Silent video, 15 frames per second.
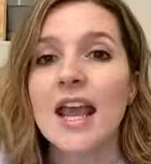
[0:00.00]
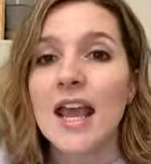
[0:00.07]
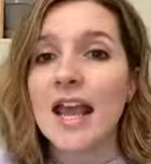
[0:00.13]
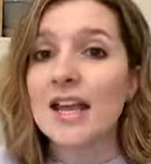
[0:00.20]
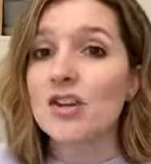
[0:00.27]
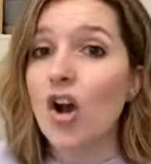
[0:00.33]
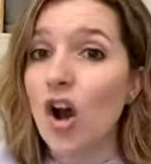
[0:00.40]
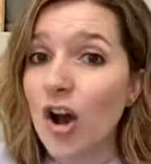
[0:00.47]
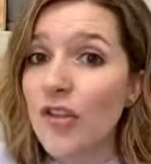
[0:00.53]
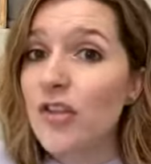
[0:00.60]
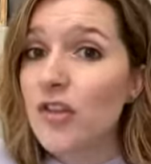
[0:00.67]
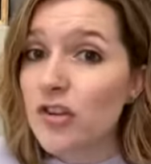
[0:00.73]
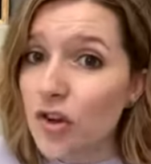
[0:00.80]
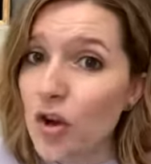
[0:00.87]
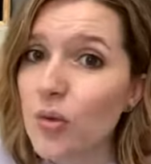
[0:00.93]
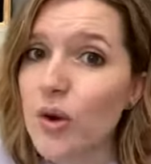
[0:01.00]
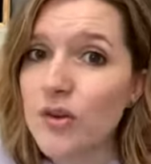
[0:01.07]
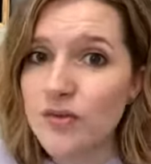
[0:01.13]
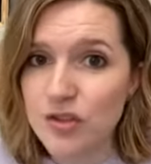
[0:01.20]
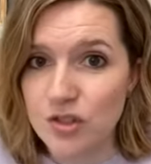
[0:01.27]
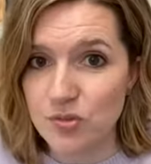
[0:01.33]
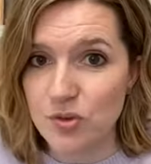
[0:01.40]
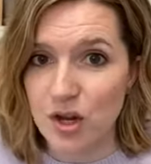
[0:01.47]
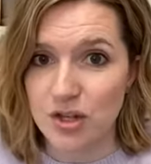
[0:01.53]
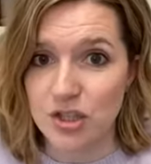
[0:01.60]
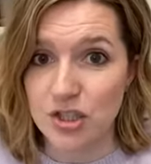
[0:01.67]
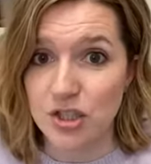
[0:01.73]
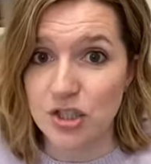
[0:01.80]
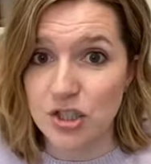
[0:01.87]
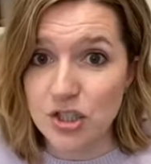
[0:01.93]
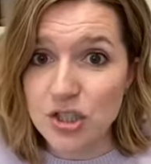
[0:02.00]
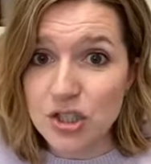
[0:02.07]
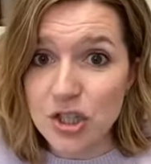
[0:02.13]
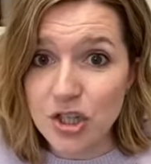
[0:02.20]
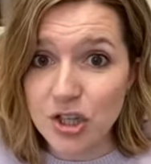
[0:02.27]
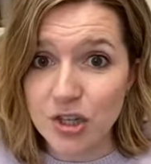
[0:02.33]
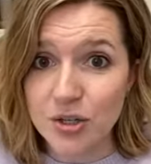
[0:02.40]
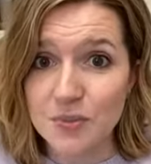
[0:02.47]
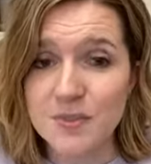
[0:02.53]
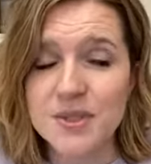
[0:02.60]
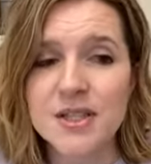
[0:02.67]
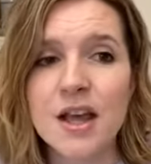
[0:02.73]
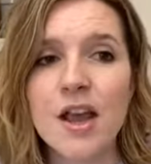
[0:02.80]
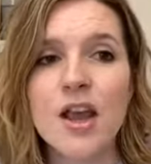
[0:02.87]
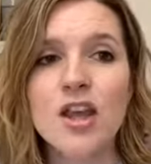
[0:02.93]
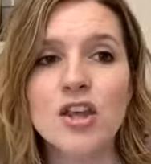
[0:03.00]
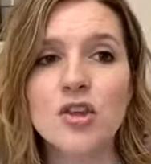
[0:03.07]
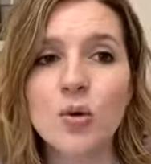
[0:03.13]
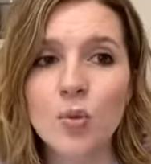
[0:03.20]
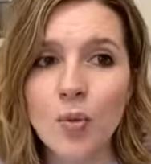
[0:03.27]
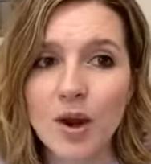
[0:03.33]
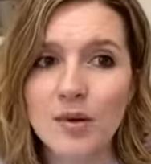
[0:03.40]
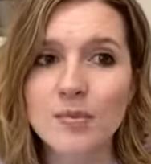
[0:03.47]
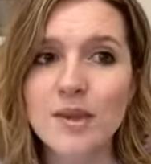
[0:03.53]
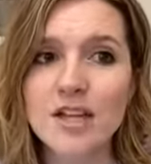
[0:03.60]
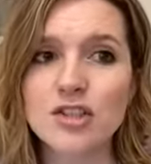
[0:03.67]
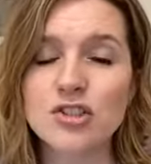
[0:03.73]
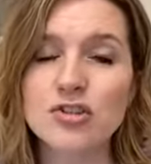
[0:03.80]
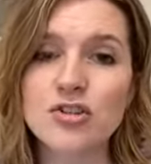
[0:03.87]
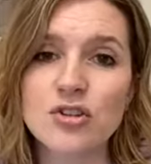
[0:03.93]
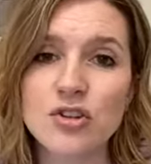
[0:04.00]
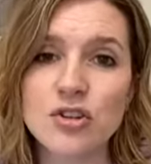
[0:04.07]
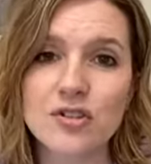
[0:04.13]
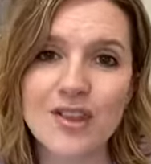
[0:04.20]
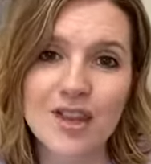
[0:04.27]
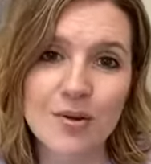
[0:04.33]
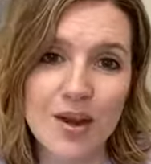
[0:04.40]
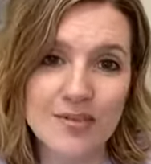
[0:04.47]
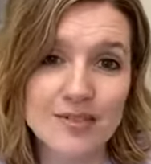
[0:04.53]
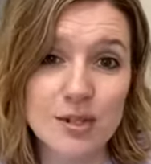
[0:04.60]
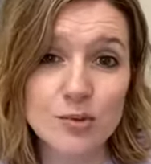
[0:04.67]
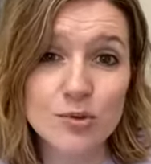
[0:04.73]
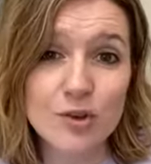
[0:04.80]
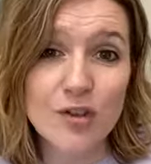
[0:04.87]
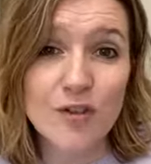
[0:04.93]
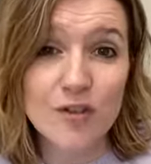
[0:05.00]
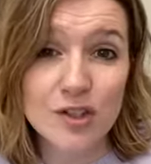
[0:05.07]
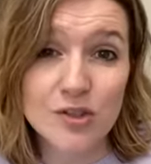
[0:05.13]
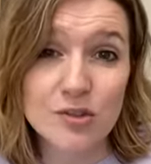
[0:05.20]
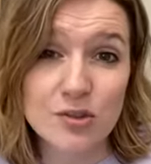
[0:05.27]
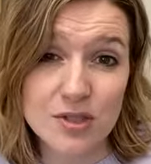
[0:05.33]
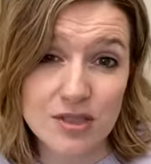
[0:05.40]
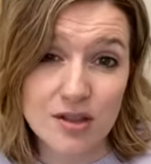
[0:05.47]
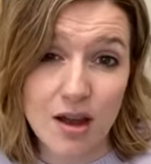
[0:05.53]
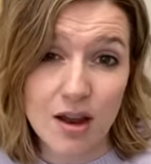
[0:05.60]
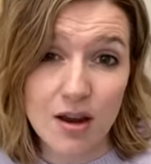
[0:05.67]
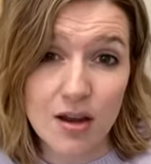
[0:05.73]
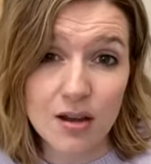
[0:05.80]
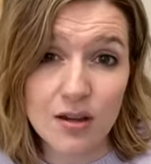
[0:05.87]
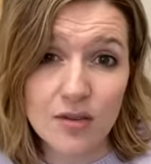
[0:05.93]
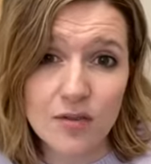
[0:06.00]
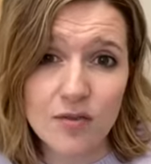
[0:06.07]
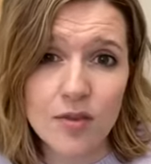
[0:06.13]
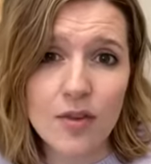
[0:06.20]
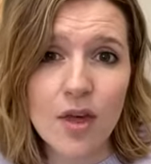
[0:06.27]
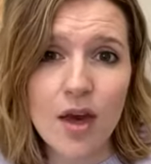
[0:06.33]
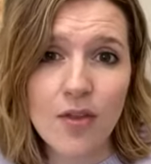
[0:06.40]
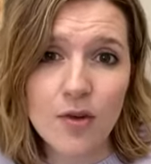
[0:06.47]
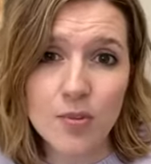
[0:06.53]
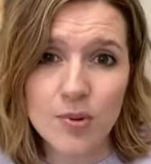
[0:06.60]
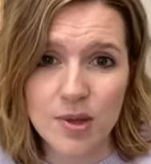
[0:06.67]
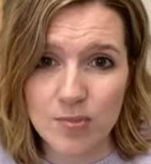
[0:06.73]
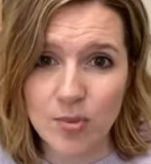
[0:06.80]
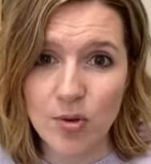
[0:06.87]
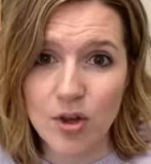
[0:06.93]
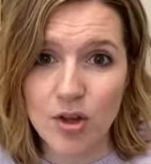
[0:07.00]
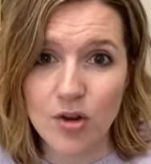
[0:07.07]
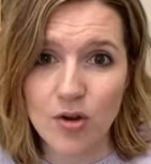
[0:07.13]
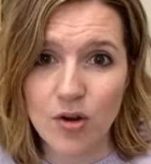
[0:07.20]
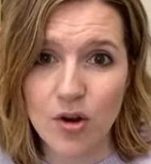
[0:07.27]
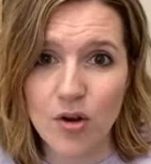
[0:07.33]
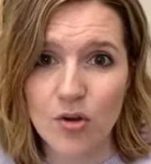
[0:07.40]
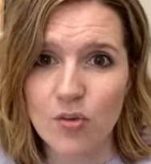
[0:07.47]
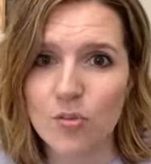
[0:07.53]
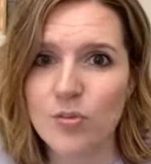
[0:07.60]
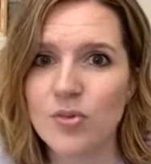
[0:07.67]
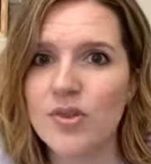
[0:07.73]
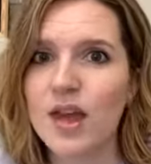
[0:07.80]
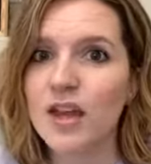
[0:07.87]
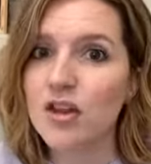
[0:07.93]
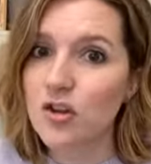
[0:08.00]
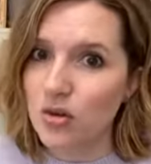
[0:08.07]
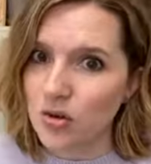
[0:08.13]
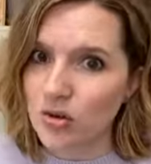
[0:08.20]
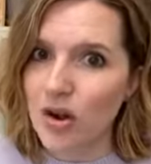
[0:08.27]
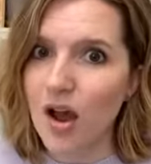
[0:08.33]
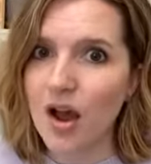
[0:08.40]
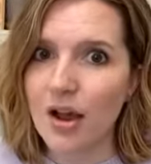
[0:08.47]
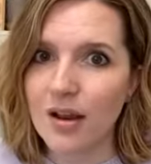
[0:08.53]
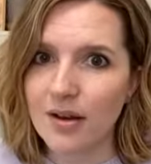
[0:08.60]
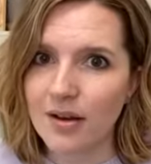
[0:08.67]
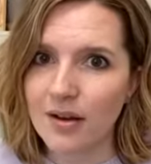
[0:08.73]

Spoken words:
And on the note of do not disturbs, you'll want to make sure that you have some sort of physical sign for the other people in your home that you're not